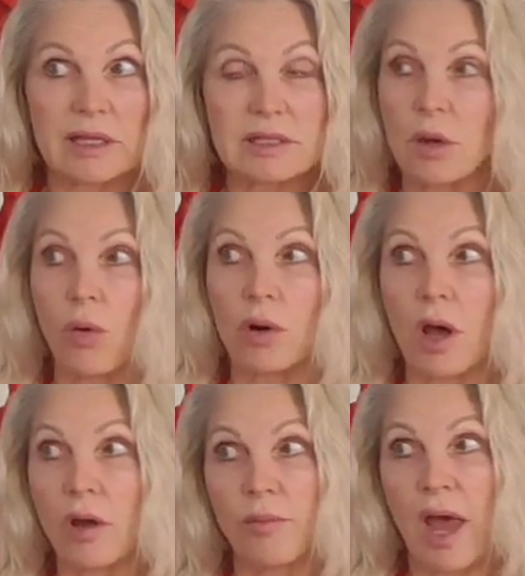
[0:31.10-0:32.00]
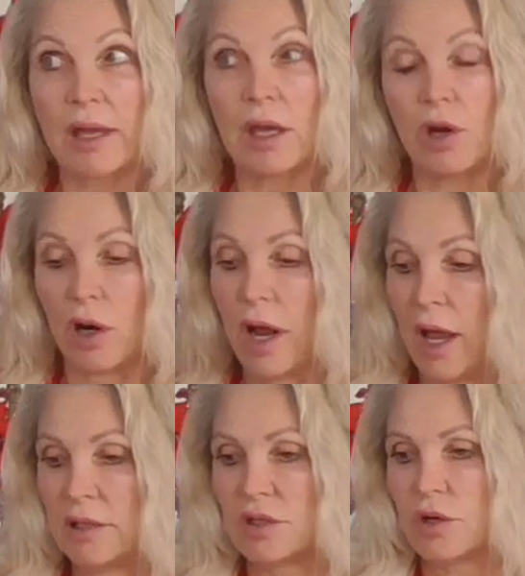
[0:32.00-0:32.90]
It's going on back here.
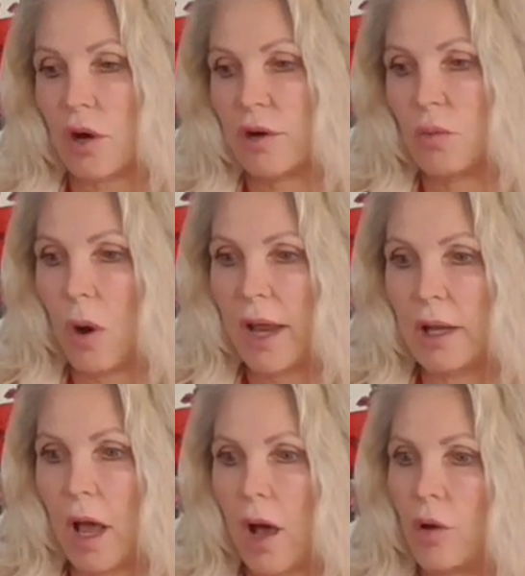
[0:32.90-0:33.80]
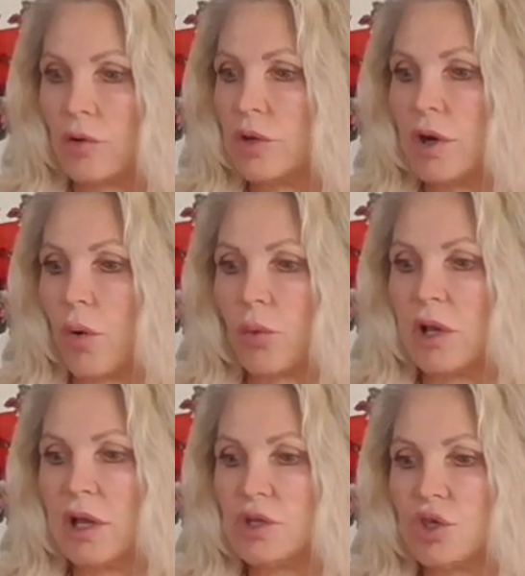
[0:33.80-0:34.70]
It started way low,
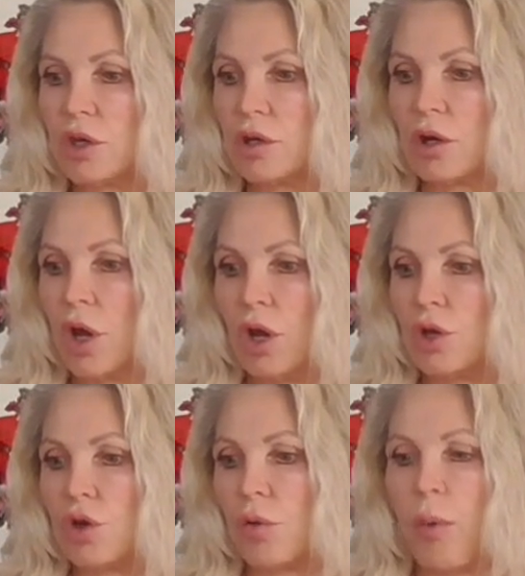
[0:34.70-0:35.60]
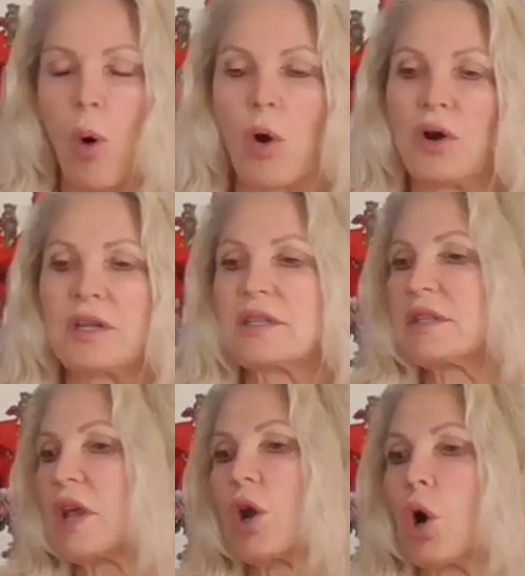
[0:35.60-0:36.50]
religion. You're born a
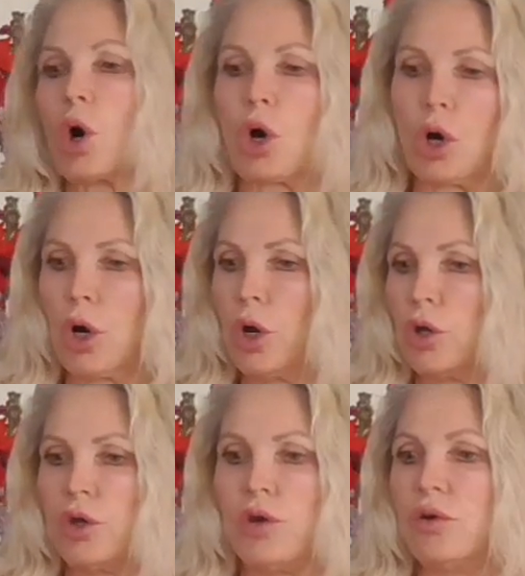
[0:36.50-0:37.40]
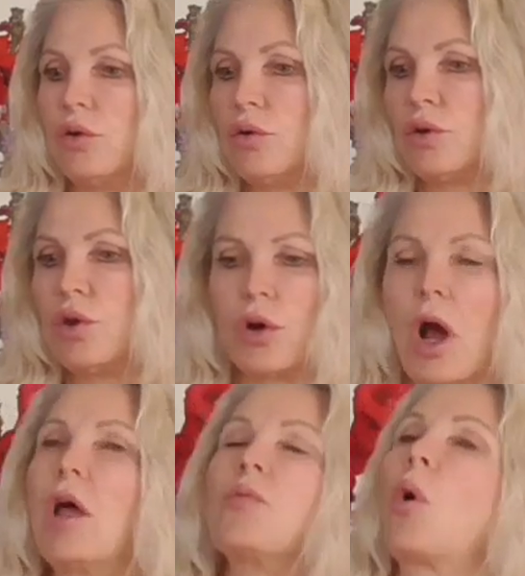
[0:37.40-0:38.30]
sinner. You're
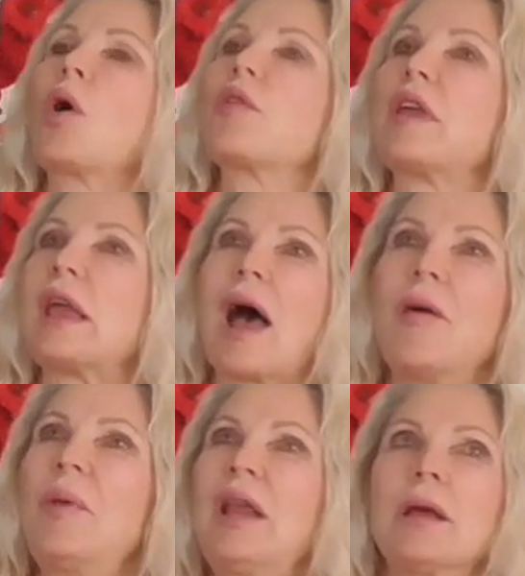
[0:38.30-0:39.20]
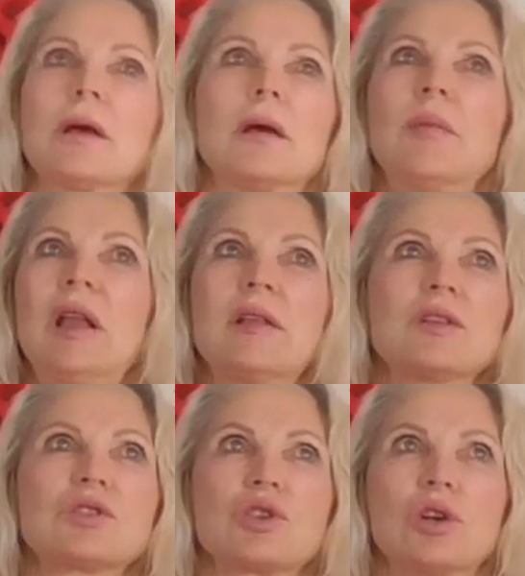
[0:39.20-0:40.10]
unworthy. How many of
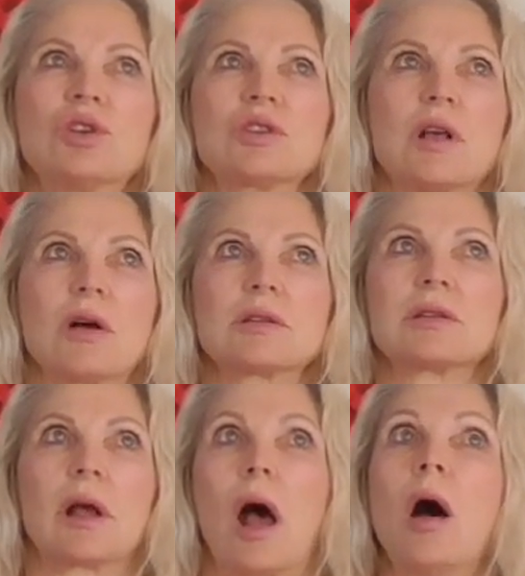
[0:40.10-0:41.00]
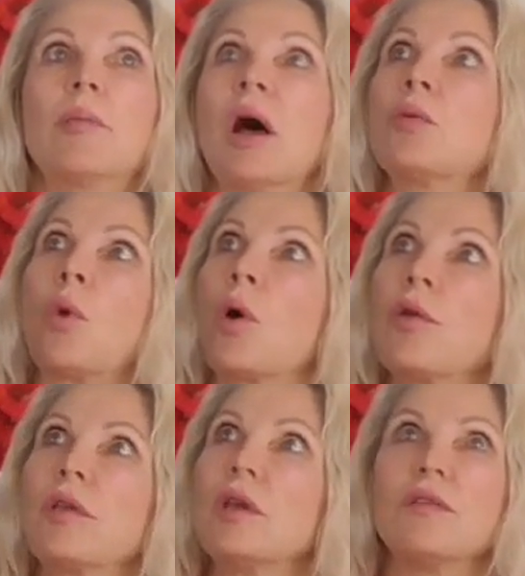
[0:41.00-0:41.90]
those church songs like I'm
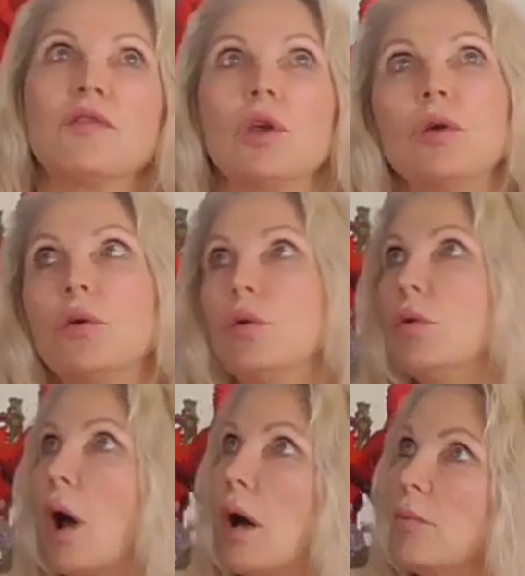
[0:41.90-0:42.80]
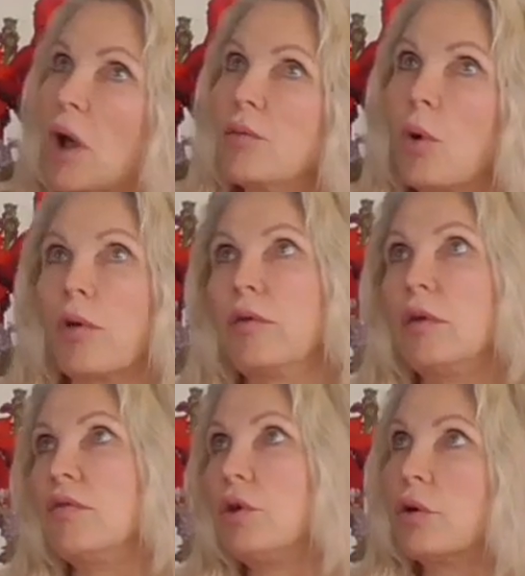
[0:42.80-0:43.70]
unworthy of you, I'm
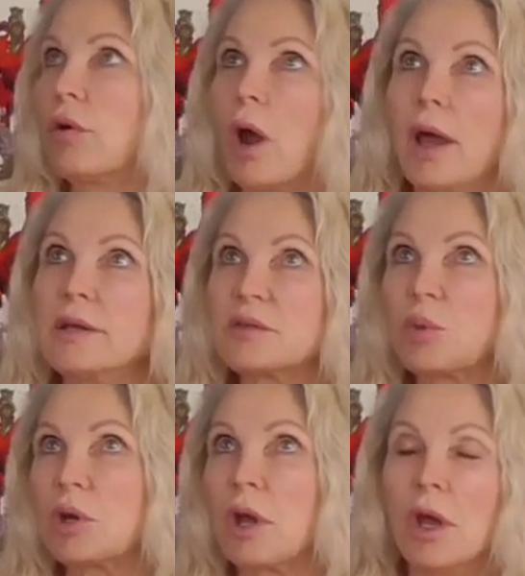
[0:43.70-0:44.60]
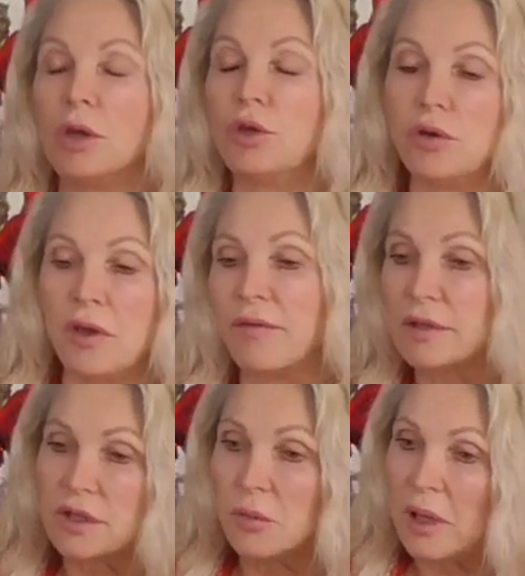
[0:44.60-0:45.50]
unworthy of your grace, but you give
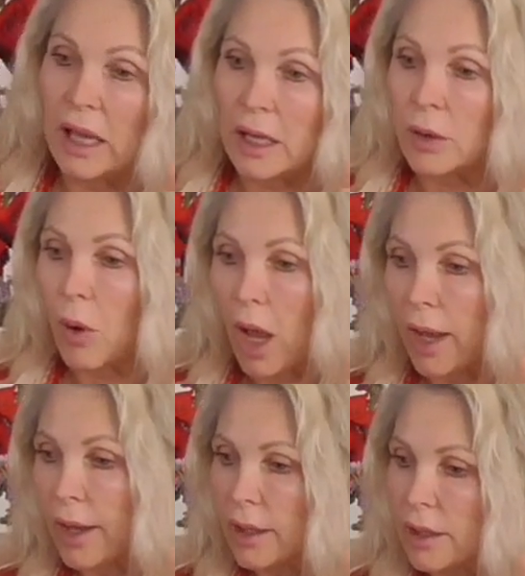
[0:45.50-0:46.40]
it to me anyway.